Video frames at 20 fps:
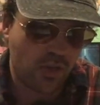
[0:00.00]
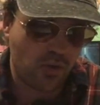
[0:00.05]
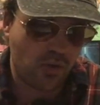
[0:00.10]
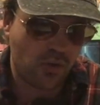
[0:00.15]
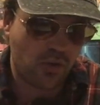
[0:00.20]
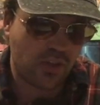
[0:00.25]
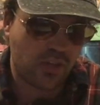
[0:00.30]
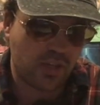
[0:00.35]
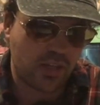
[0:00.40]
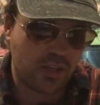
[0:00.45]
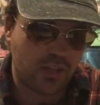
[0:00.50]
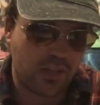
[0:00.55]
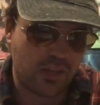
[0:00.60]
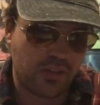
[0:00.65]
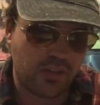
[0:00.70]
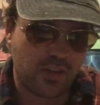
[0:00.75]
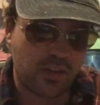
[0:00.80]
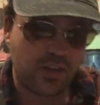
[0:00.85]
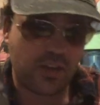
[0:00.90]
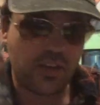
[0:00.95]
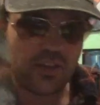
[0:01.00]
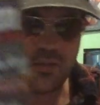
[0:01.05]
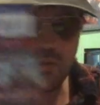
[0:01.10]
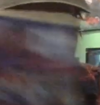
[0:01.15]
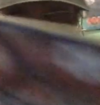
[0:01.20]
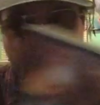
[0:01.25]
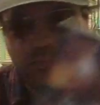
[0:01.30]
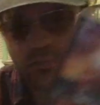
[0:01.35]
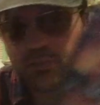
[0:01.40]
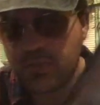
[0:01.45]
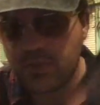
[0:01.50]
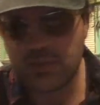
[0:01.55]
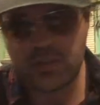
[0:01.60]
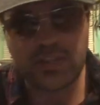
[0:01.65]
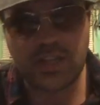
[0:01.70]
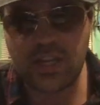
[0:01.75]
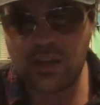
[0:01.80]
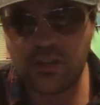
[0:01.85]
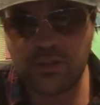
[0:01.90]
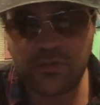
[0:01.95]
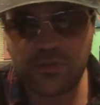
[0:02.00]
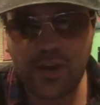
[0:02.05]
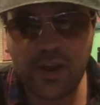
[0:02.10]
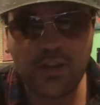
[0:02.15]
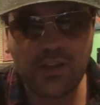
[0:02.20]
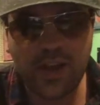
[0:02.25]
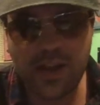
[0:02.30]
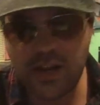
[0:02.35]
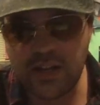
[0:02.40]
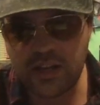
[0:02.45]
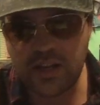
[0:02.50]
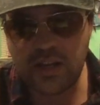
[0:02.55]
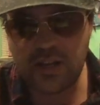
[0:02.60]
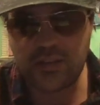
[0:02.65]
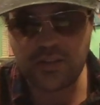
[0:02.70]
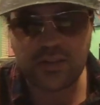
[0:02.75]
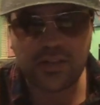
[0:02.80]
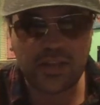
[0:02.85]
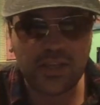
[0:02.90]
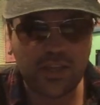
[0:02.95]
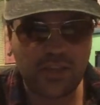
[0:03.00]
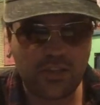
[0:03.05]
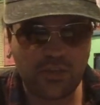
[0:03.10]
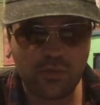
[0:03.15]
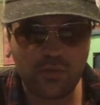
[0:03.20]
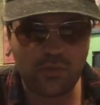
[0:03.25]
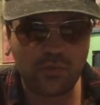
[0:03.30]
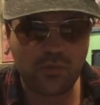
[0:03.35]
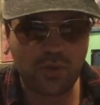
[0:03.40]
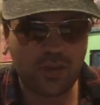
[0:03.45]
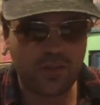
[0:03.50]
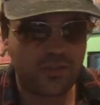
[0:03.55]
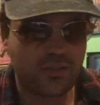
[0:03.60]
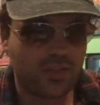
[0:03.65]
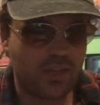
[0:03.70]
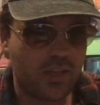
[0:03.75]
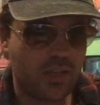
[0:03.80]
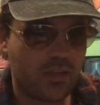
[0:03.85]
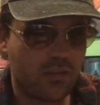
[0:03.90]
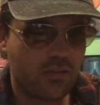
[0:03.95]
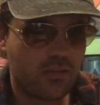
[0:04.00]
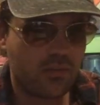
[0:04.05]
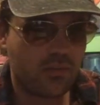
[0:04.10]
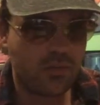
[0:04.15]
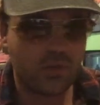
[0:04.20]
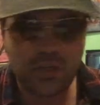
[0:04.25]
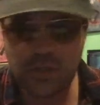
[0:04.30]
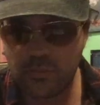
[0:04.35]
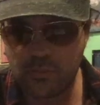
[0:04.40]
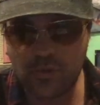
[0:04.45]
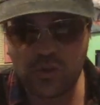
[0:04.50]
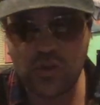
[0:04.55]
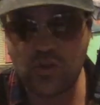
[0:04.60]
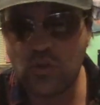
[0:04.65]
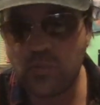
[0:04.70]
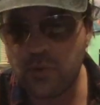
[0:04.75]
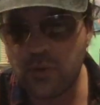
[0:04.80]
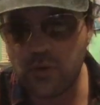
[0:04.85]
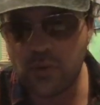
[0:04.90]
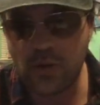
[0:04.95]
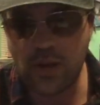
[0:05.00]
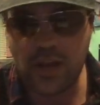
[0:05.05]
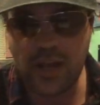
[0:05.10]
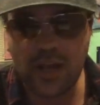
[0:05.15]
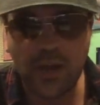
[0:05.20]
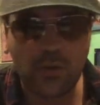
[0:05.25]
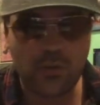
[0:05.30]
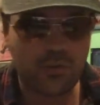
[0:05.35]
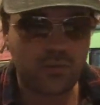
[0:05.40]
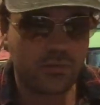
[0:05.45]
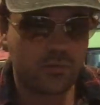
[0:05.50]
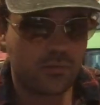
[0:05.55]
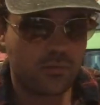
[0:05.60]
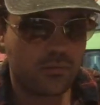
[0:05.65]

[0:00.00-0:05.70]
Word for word: goes in because of his to get his father out of custody because he was arrested for snooping around.